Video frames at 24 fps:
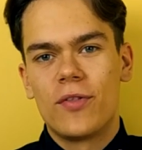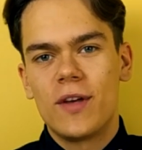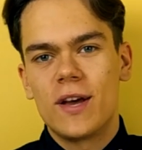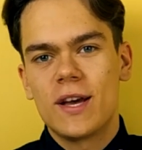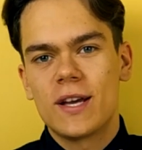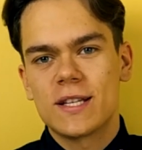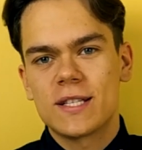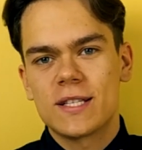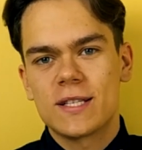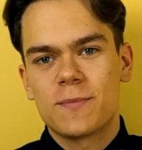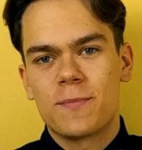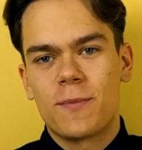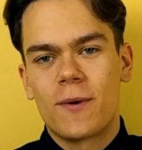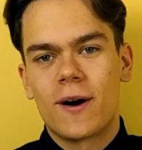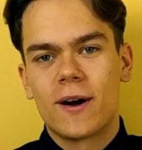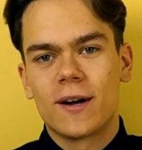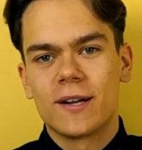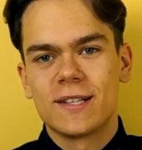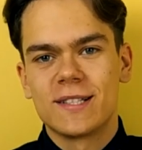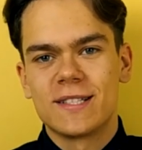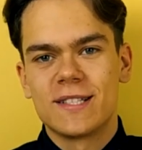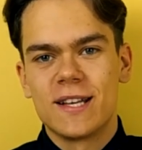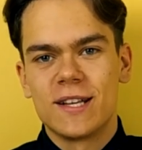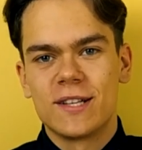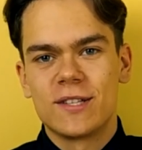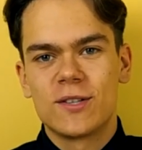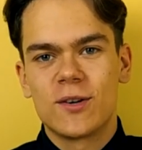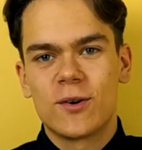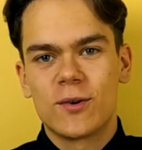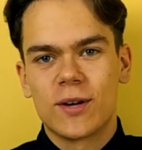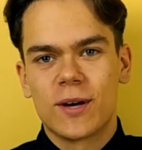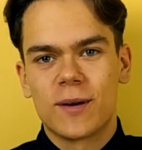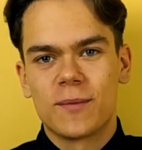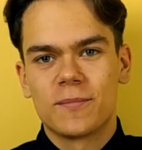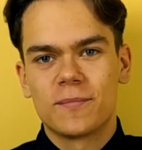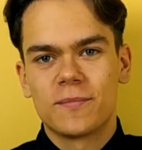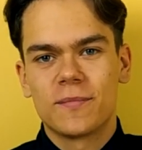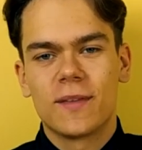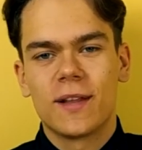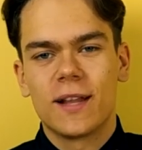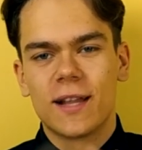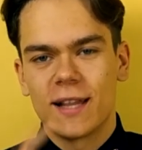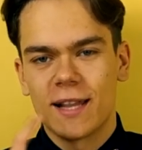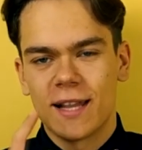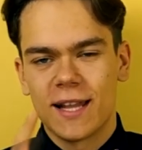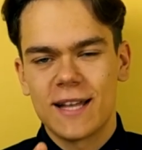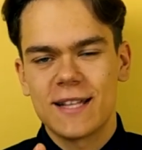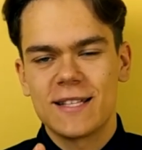this Parnis Daytona.
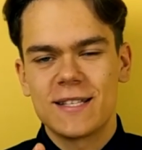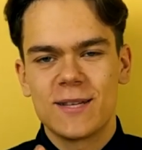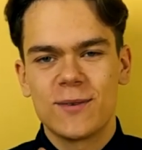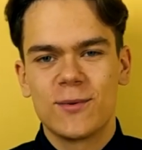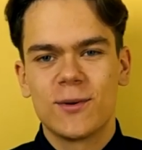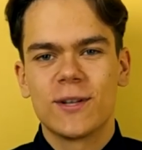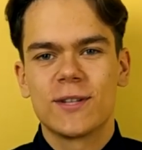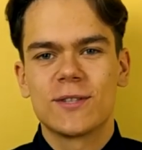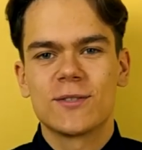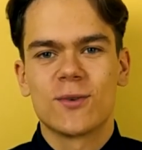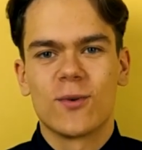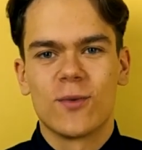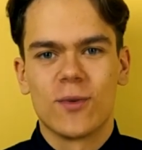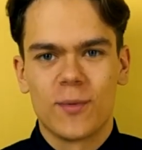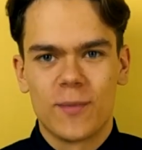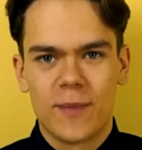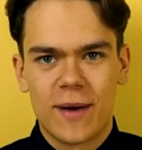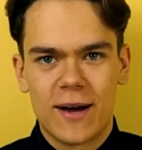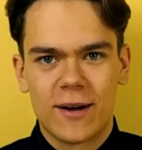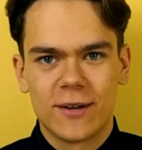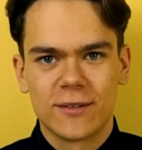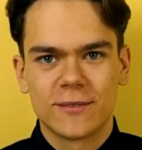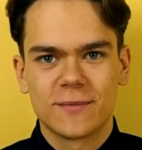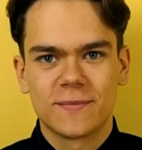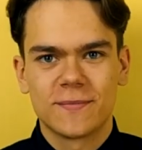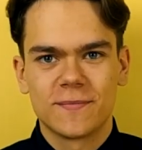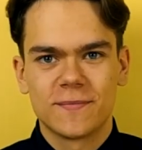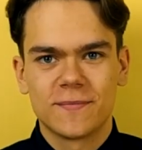Let's see what it's all about.